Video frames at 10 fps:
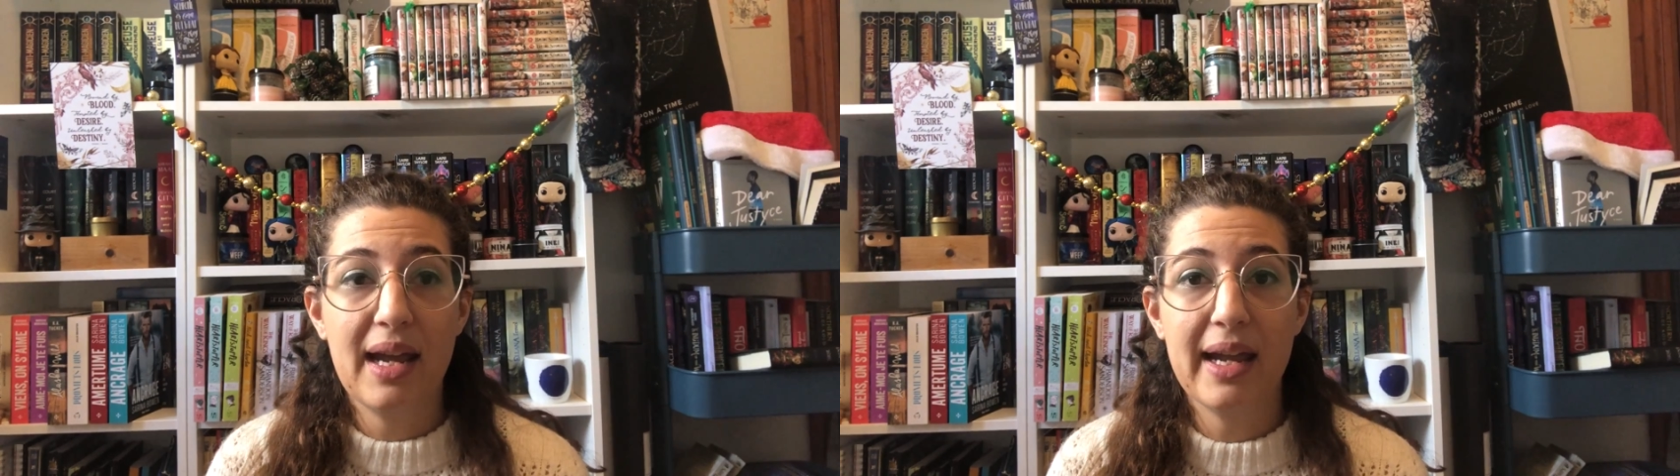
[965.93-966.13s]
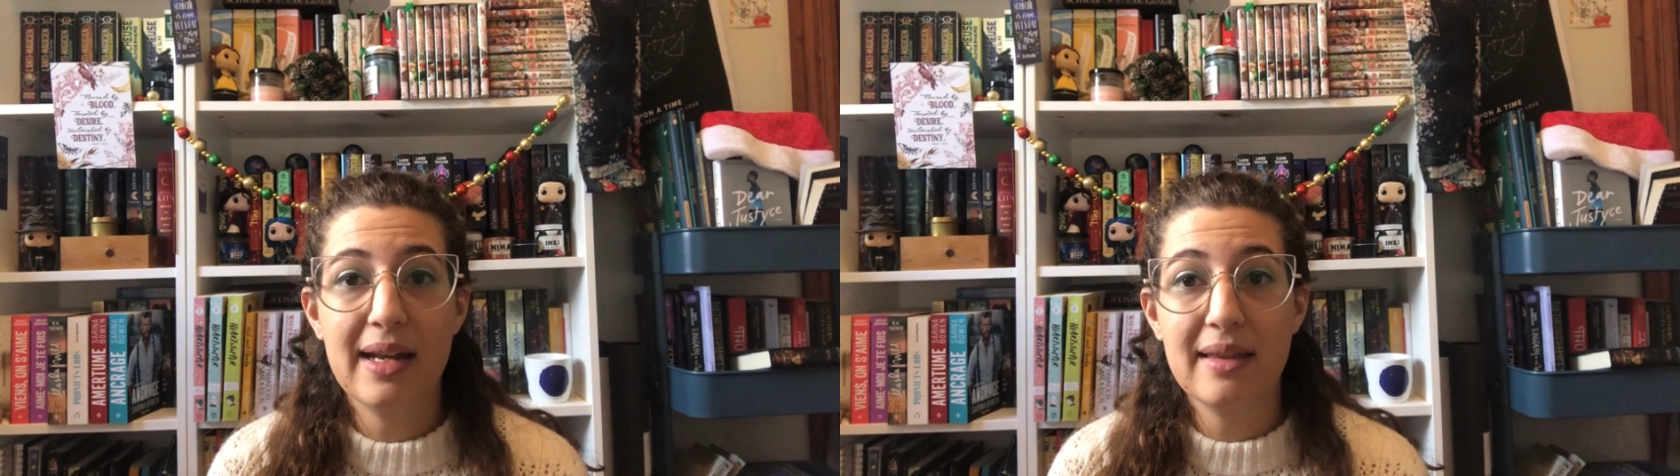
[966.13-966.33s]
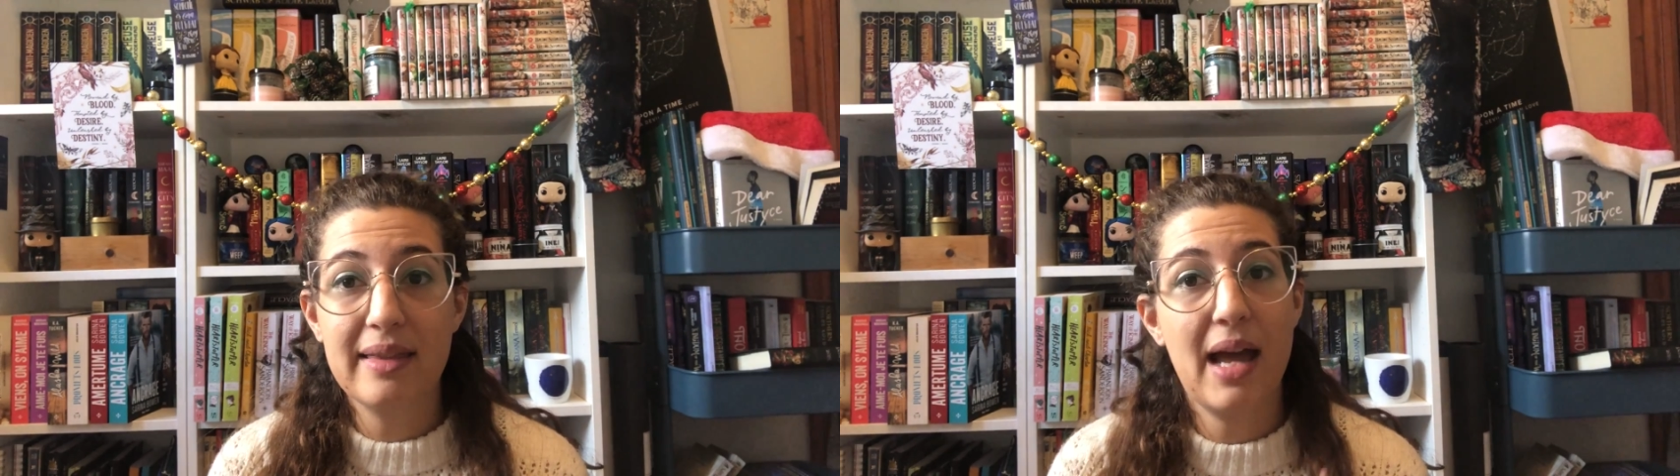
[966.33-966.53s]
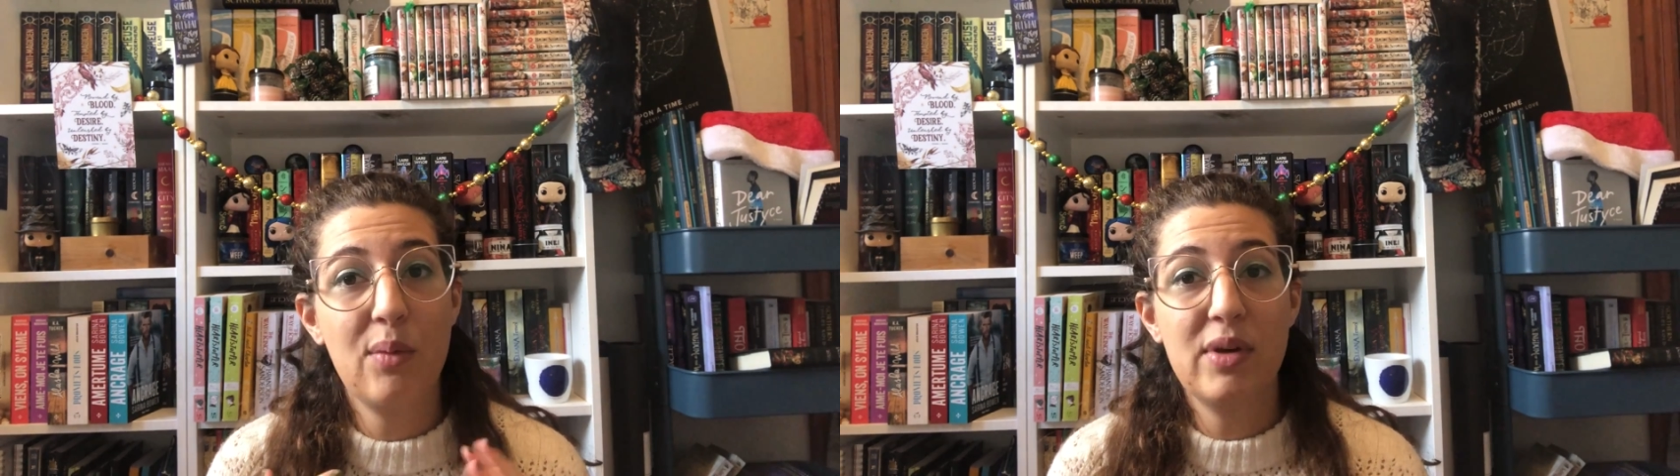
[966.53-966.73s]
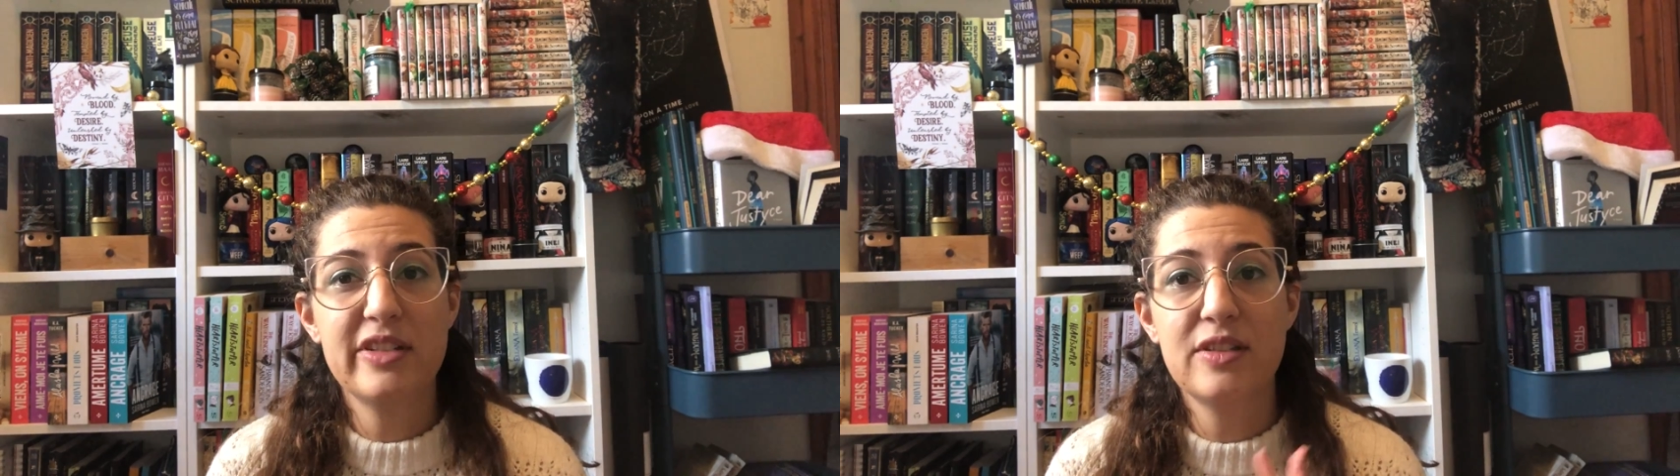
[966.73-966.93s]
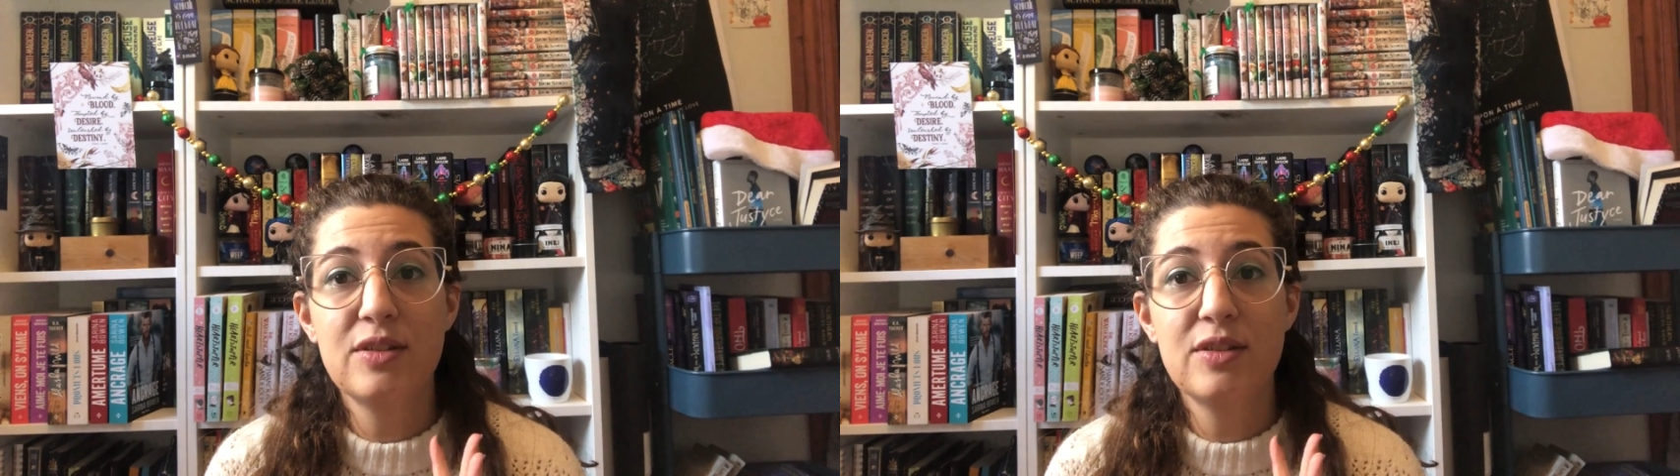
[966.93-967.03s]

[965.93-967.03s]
And that was